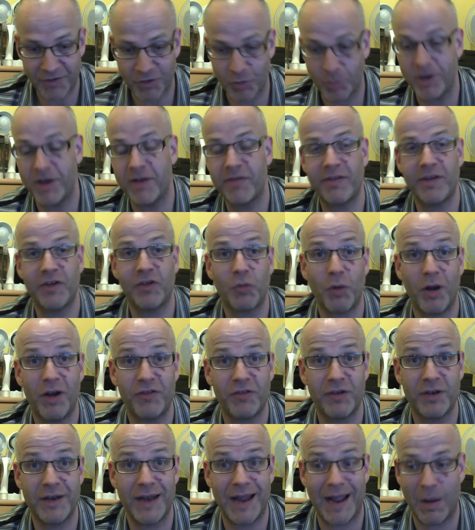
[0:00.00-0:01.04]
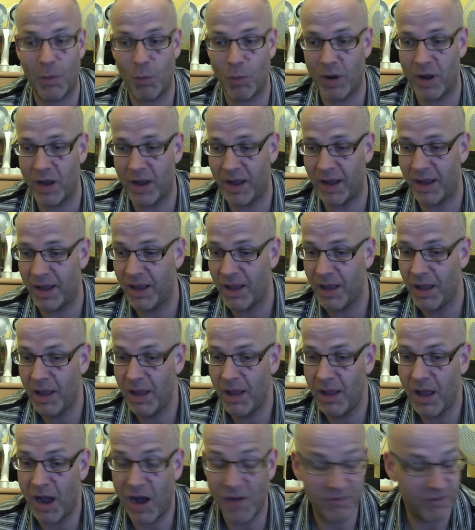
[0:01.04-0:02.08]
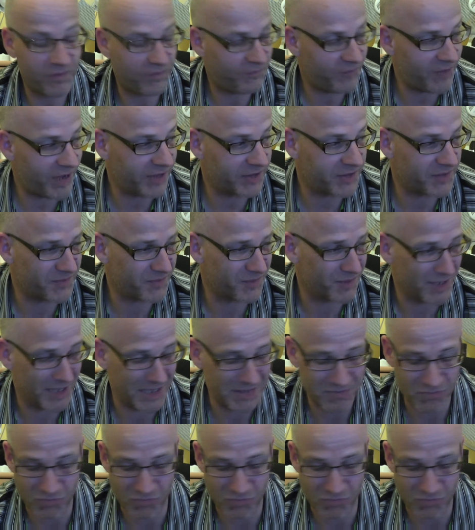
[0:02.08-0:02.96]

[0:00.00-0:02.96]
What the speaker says: so I'm in a situation now where I've effectively